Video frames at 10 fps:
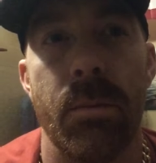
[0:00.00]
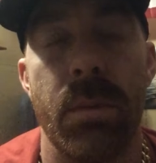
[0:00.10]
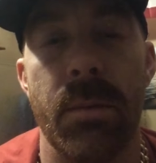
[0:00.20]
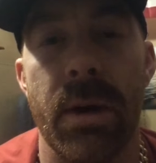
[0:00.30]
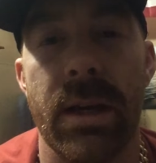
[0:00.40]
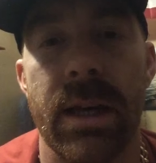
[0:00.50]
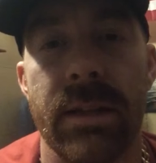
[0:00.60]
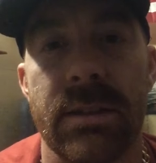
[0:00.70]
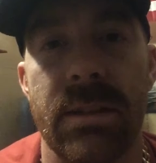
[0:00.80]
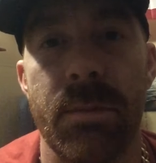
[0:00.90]
be my
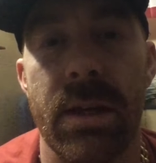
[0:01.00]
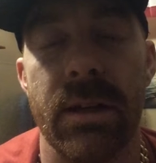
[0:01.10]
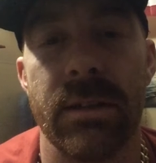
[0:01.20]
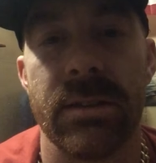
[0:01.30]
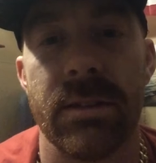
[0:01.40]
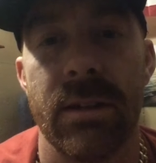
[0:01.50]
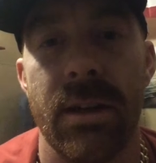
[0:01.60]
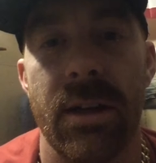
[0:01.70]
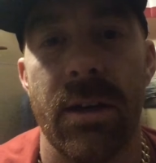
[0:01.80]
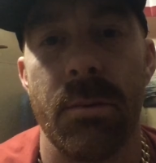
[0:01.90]
guest to meet us
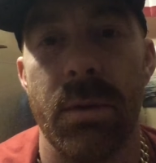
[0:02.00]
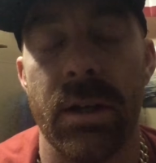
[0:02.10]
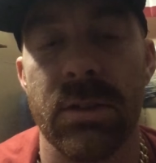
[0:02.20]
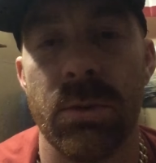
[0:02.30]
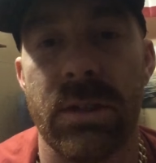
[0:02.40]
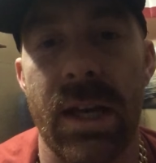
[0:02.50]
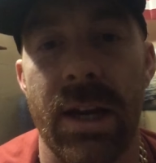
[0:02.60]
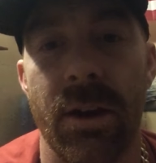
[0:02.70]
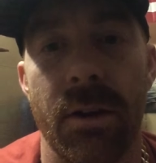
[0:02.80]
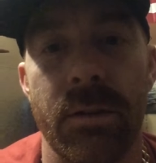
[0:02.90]
because we'll
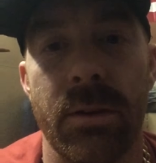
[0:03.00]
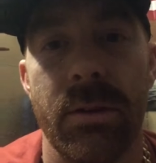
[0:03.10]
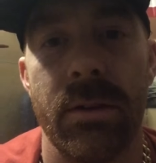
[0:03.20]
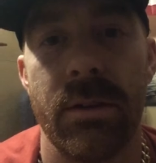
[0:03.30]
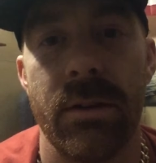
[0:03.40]
take care of you.